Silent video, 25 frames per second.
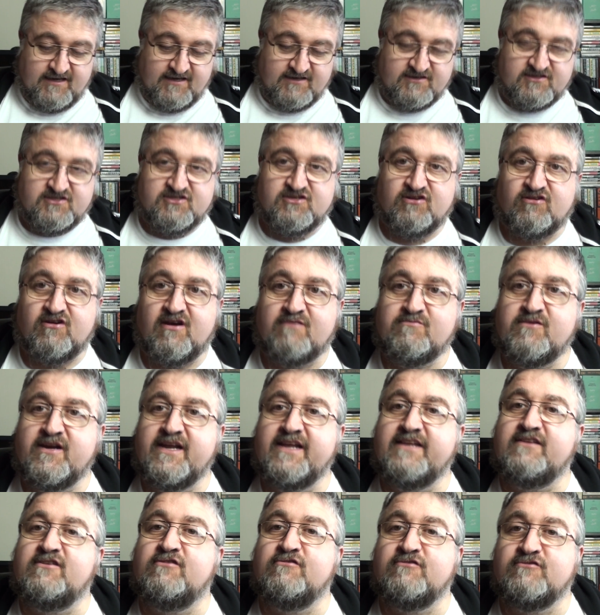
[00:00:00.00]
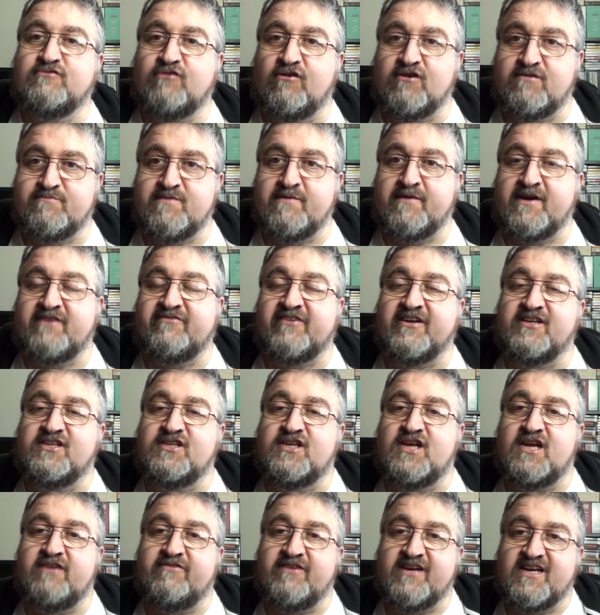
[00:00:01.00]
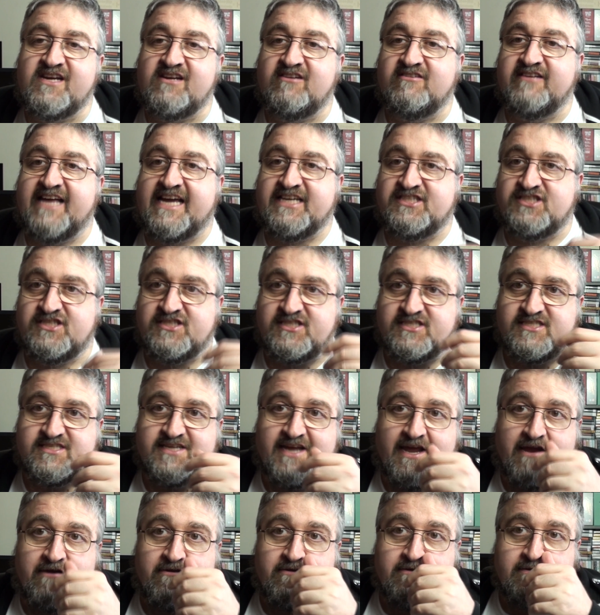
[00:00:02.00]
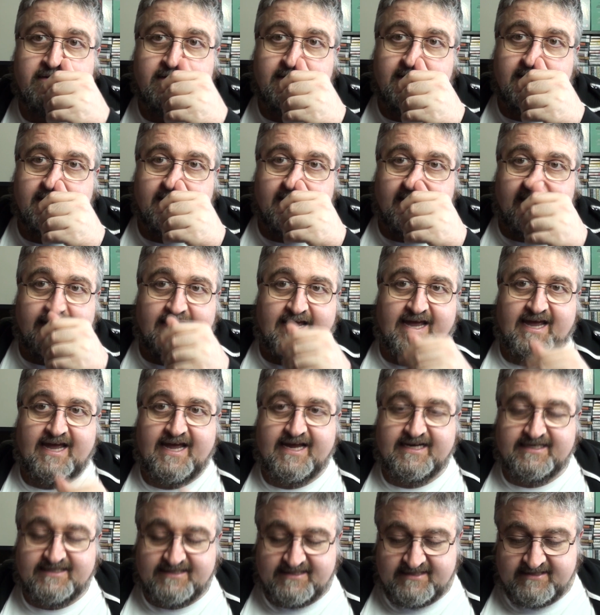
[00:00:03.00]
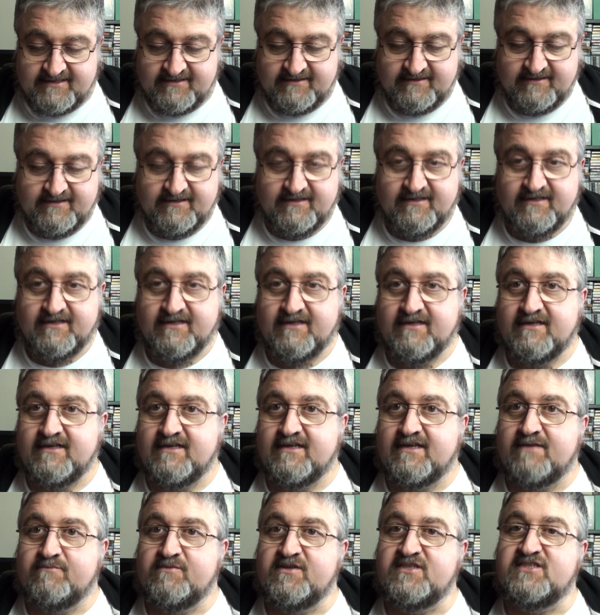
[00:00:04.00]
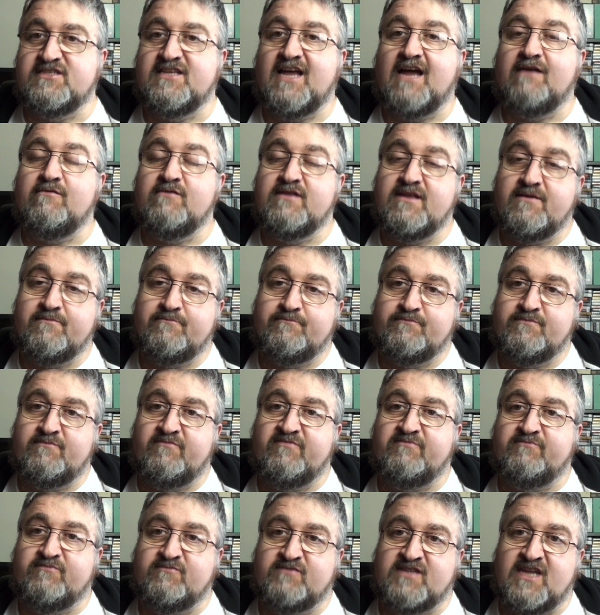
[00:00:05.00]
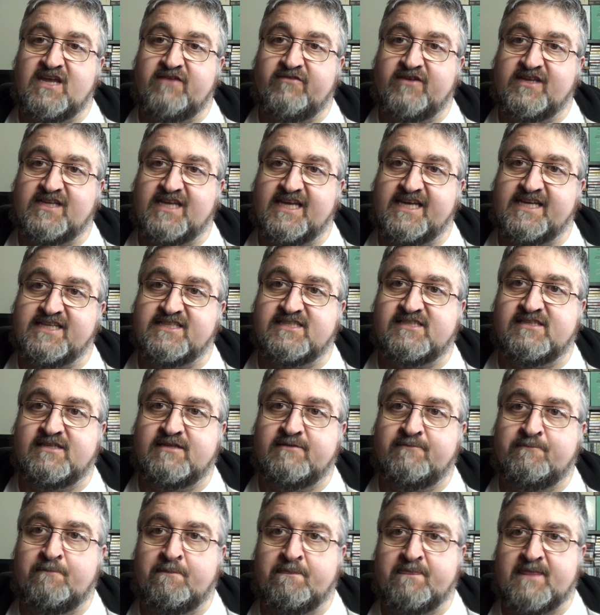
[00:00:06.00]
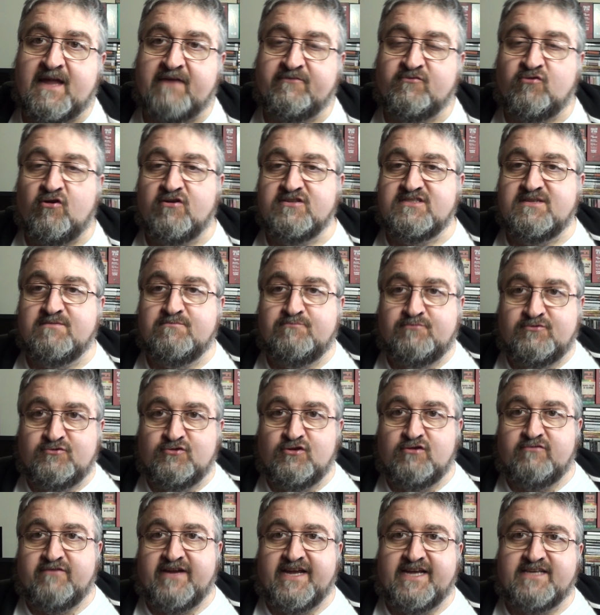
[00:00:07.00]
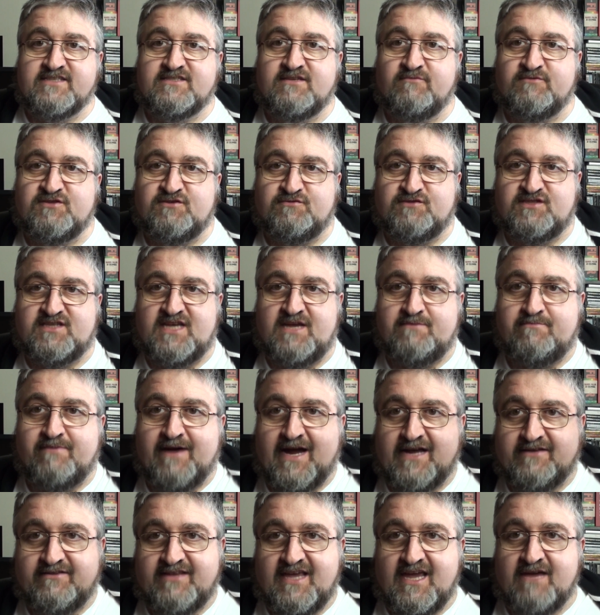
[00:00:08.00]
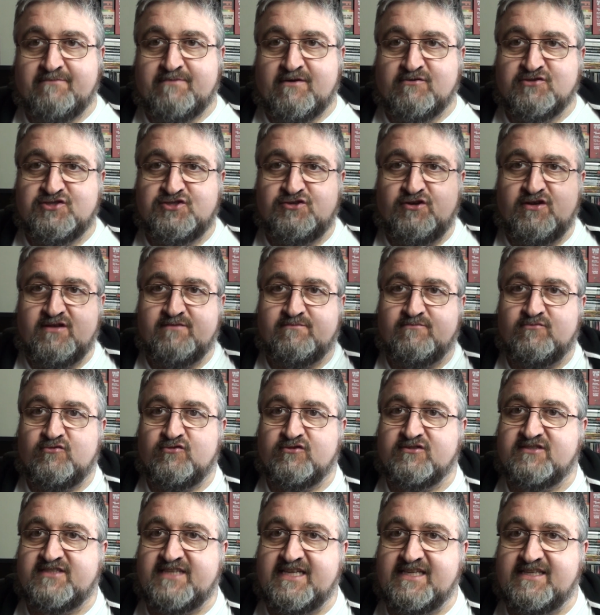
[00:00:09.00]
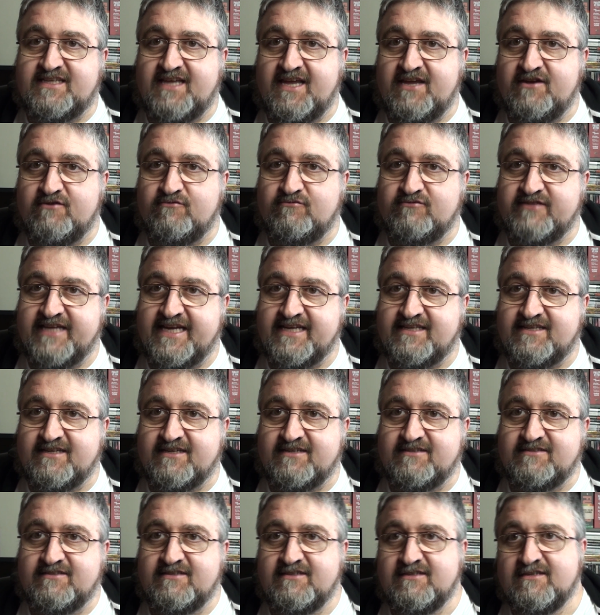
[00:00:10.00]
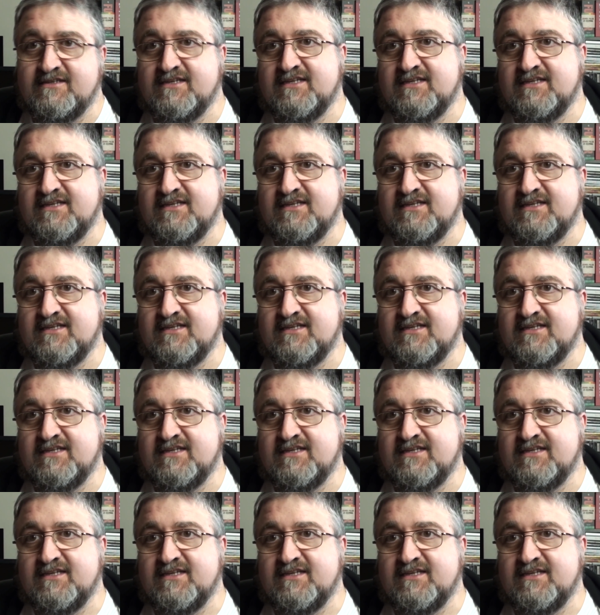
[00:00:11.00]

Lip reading: So I'm going to talk about my Criterion collection just now. And I'm going to start with the DVDs. I've got some Blu-rays, which you'll see back there, but I'll show you in more detail later.